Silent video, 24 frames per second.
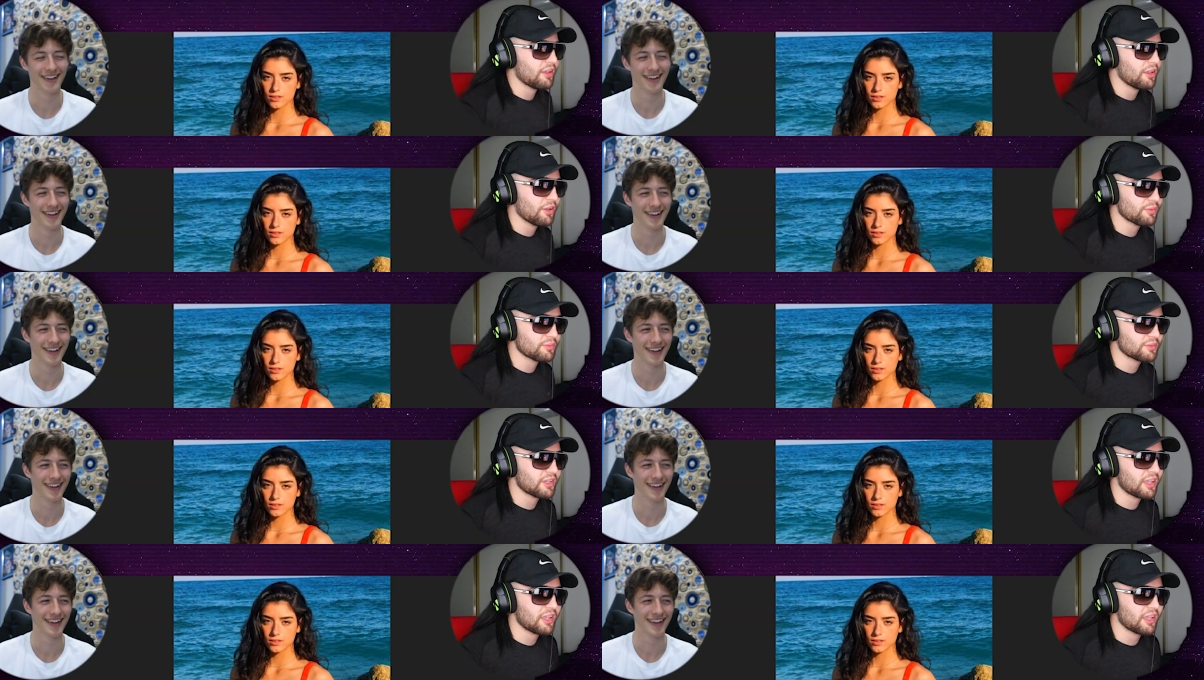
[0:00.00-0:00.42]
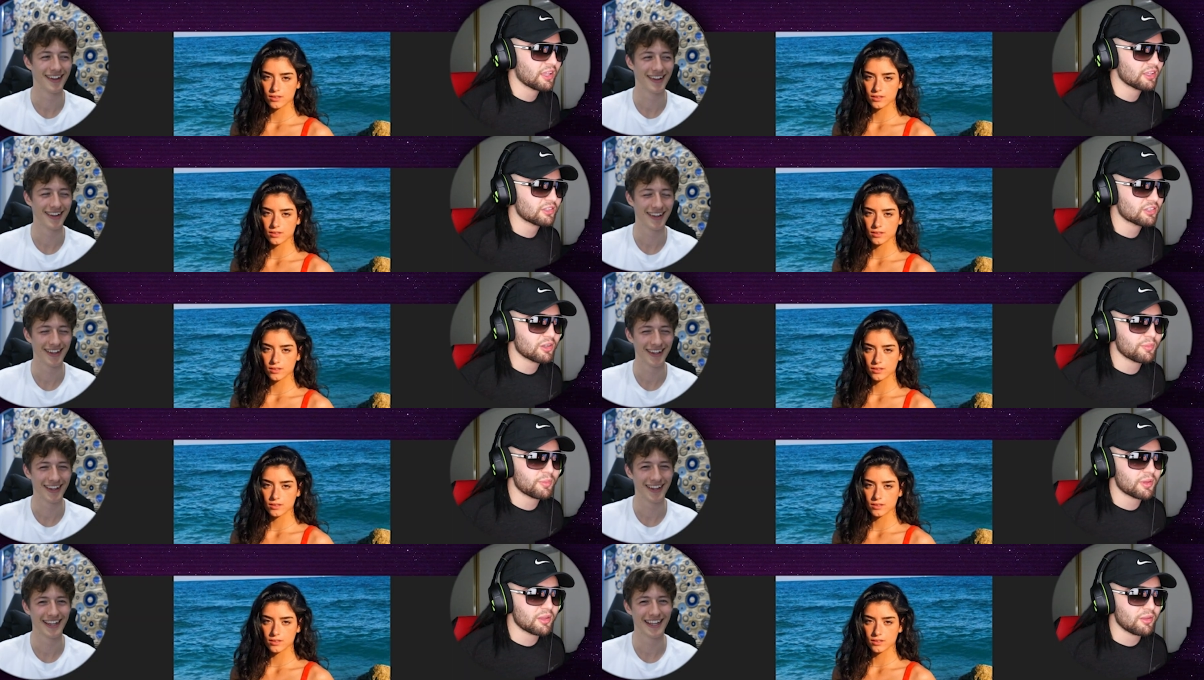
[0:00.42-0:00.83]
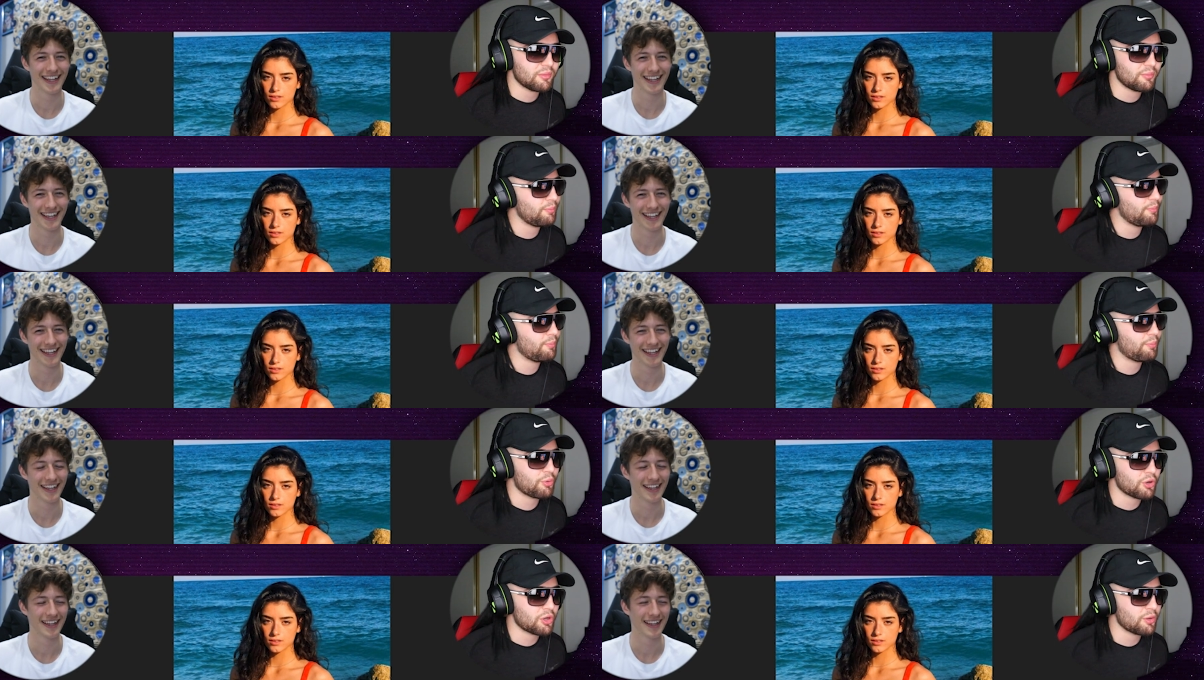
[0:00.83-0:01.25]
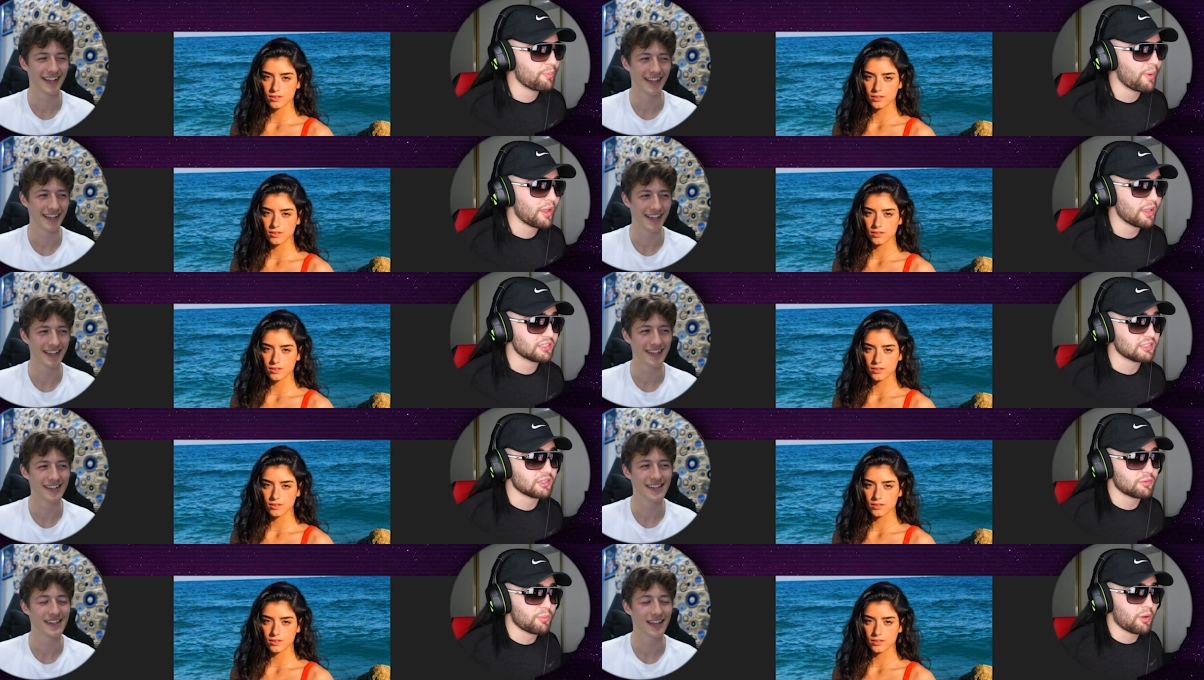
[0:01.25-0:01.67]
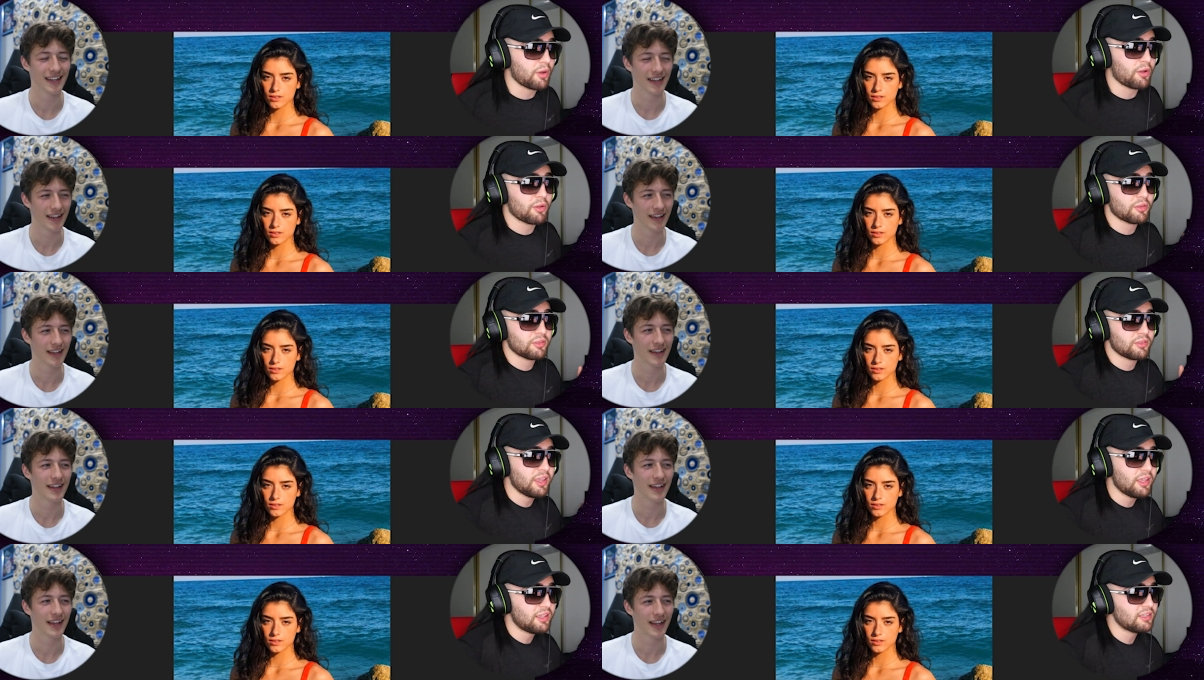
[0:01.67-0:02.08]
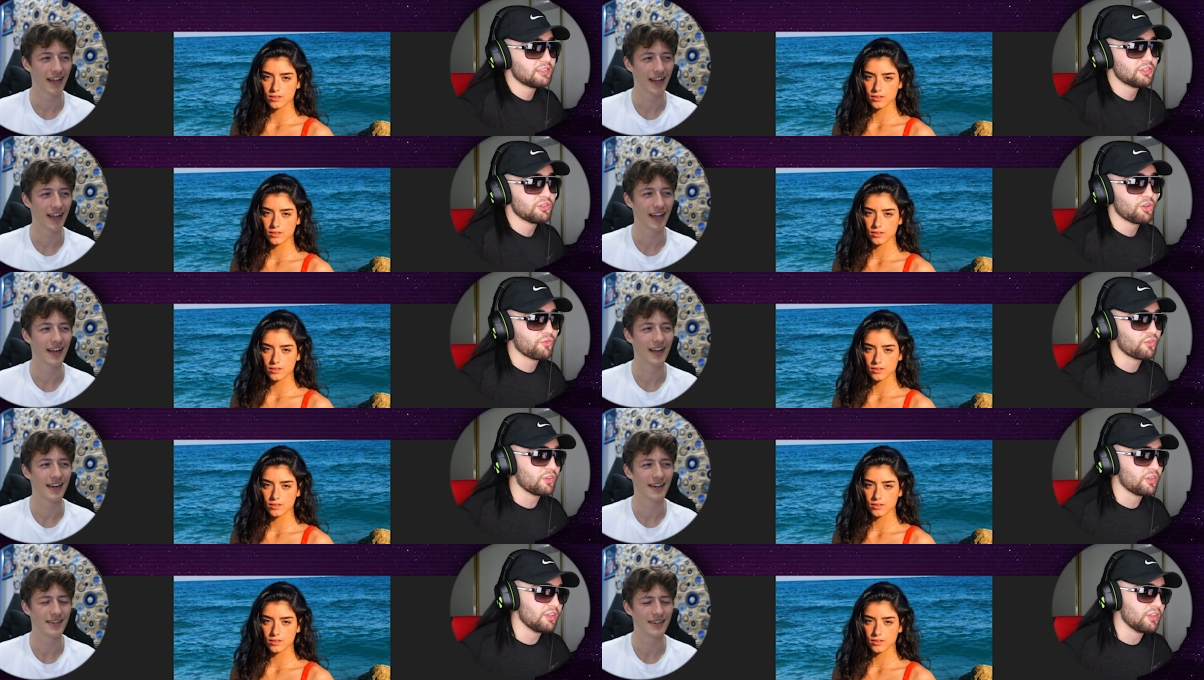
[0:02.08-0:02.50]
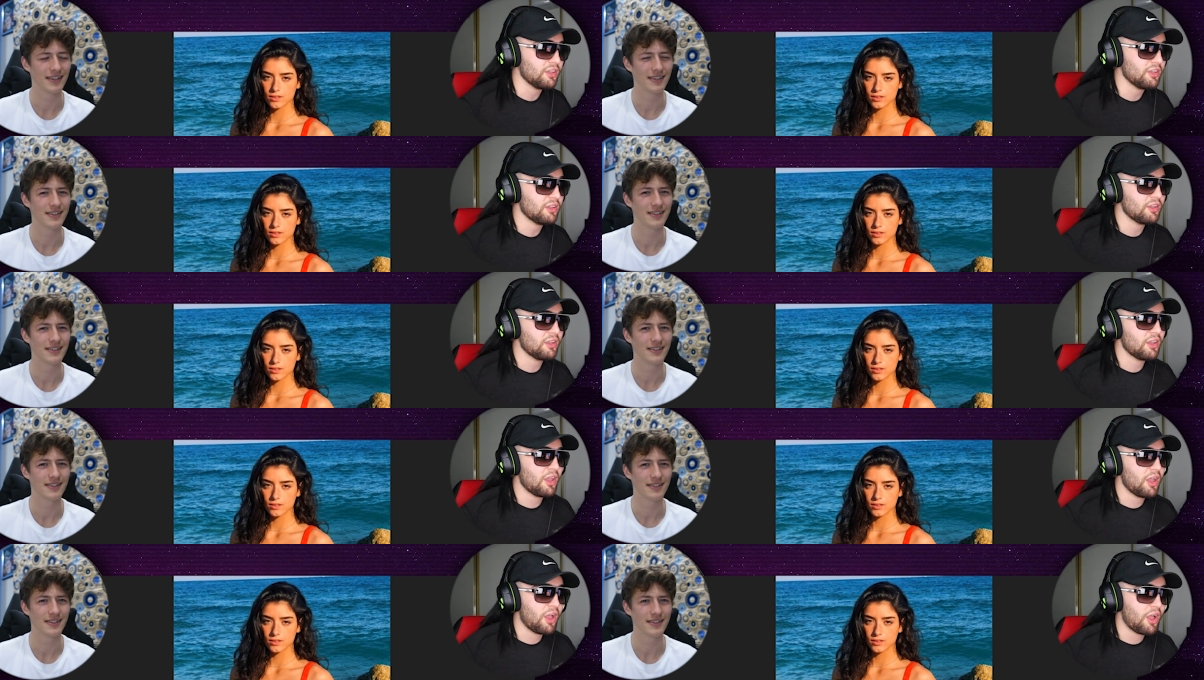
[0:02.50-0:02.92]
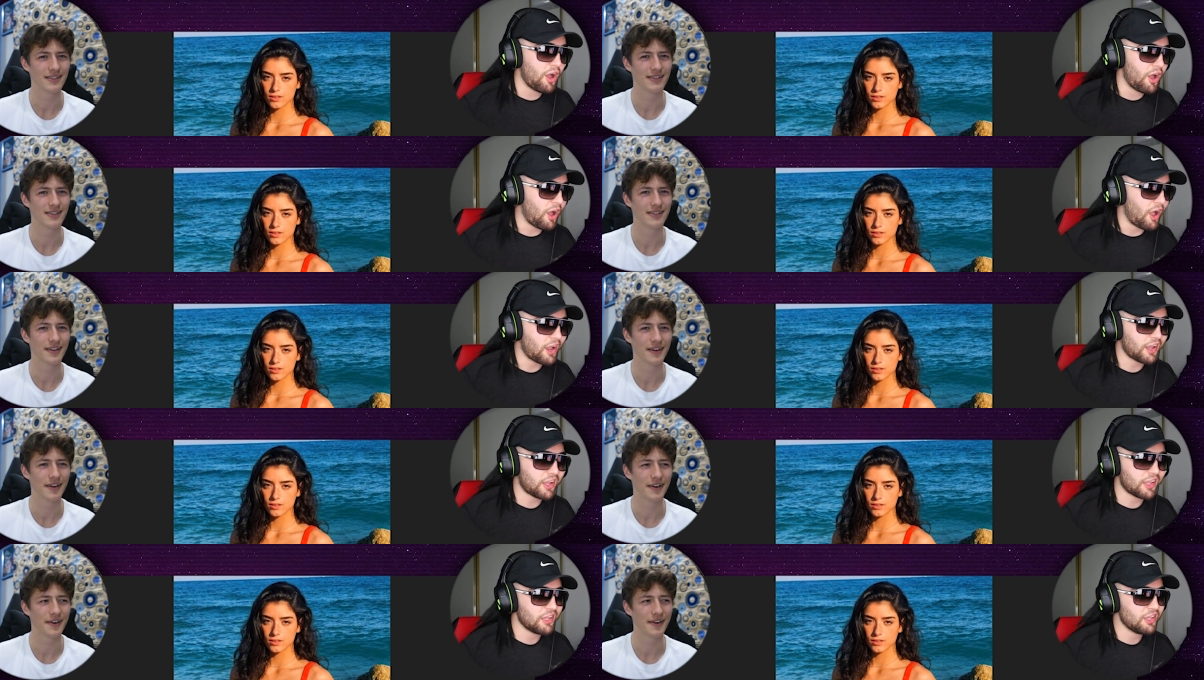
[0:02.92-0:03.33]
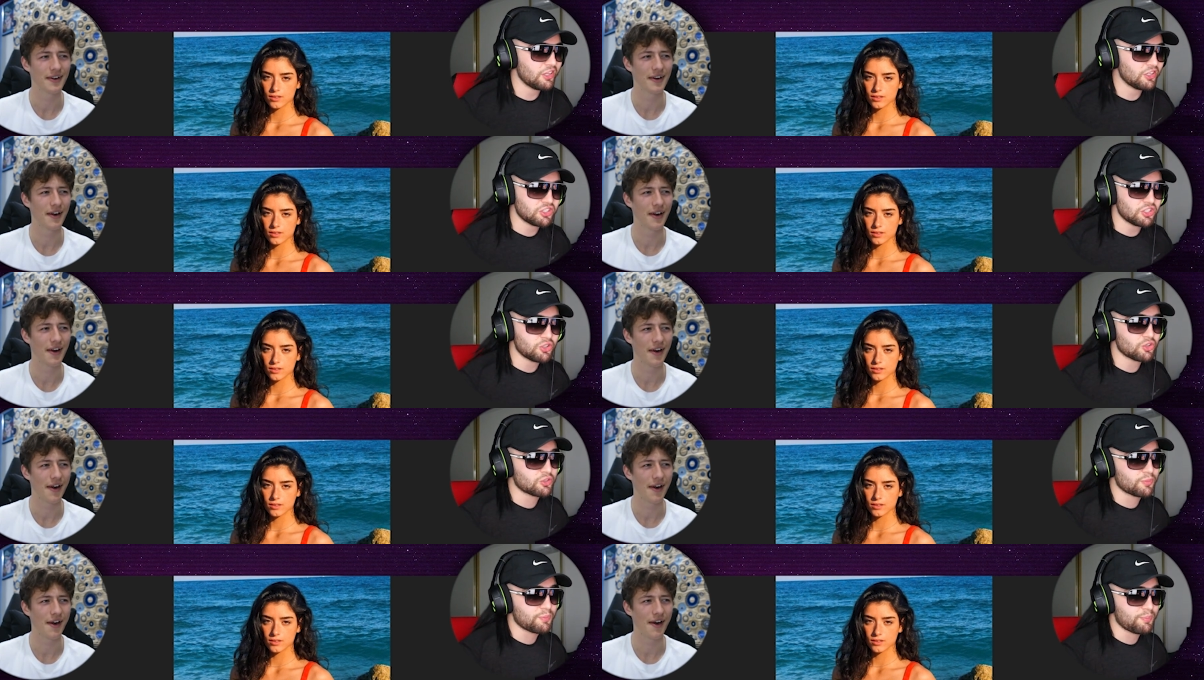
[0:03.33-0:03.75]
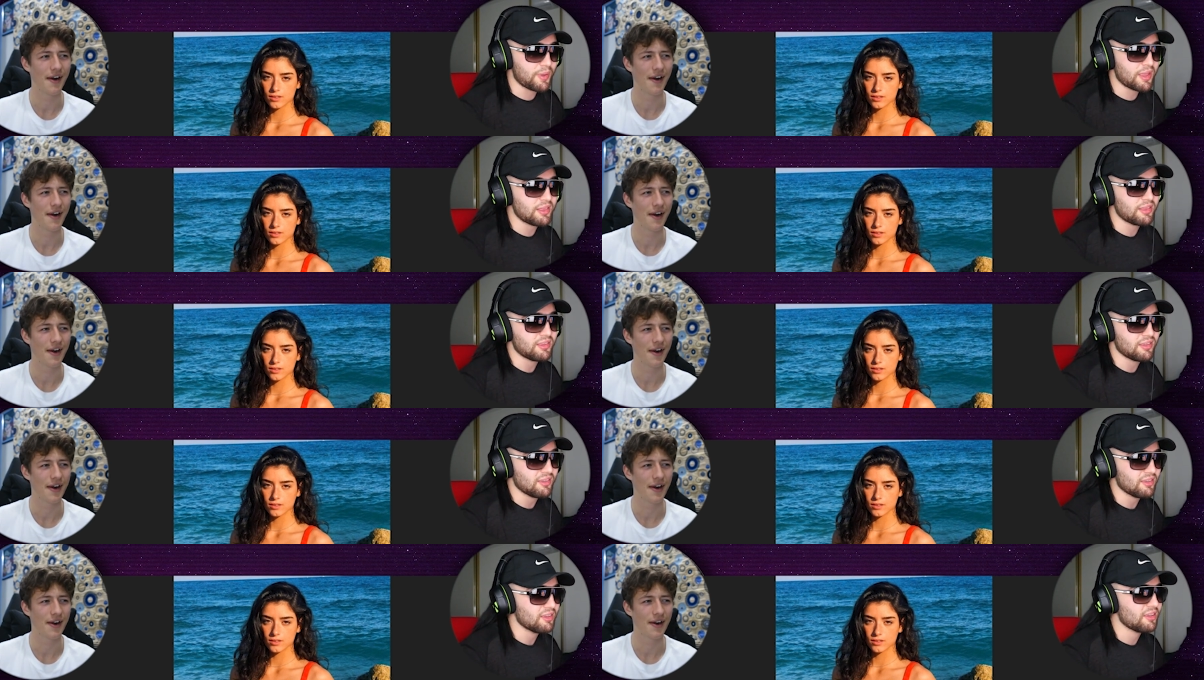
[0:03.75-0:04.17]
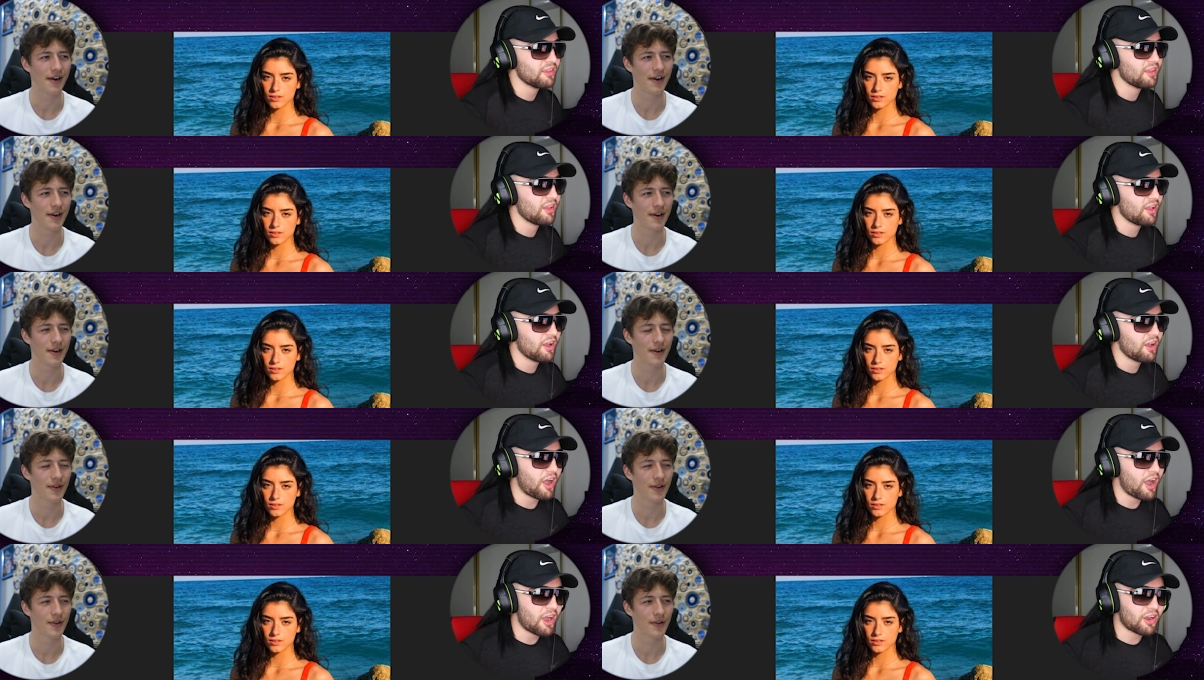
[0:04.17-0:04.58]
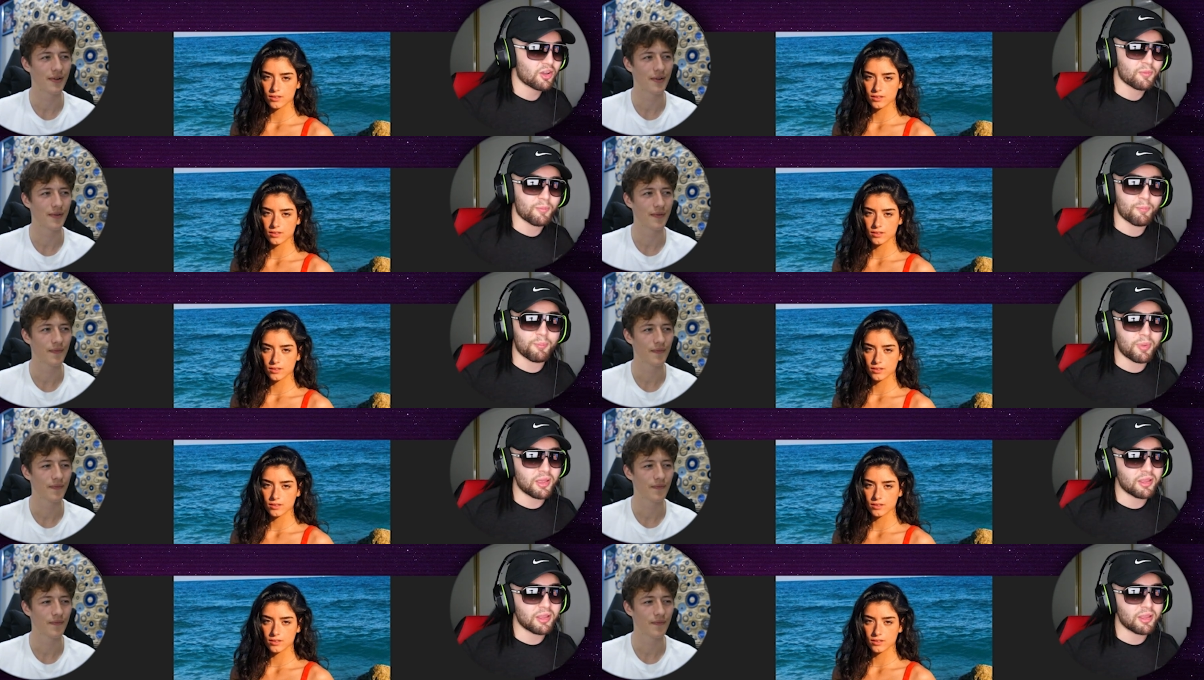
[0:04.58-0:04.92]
Speaker 1: You know what I'm saying? It's gonna be pretty basic. But Dixie over here, I can, she looks bendy. I can